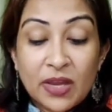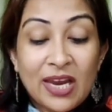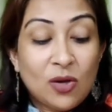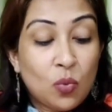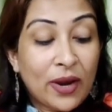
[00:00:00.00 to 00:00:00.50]

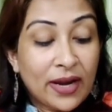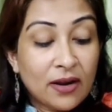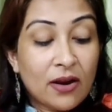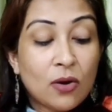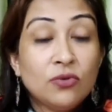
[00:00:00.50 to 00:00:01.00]
It weighed
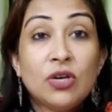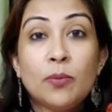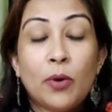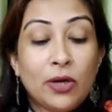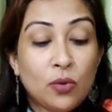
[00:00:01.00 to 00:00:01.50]
around
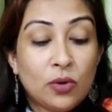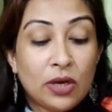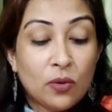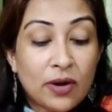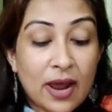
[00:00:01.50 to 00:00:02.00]
3.2
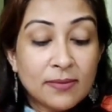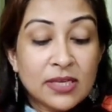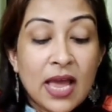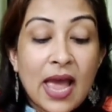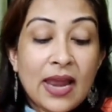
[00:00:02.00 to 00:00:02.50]
kilograms
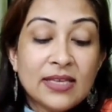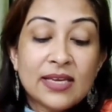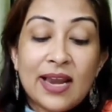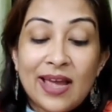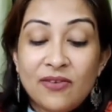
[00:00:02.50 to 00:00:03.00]
and is
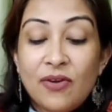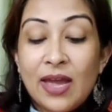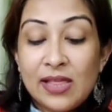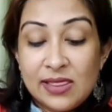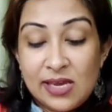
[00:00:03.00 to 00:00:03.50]
alive,
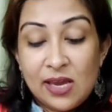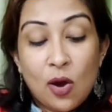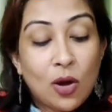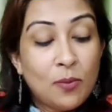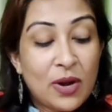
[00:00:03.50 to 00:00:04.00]
healthy,
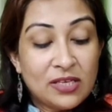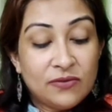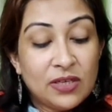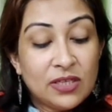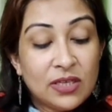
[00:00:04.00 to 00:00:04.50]
on
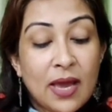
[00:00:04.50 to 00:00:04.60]
breastfeeds.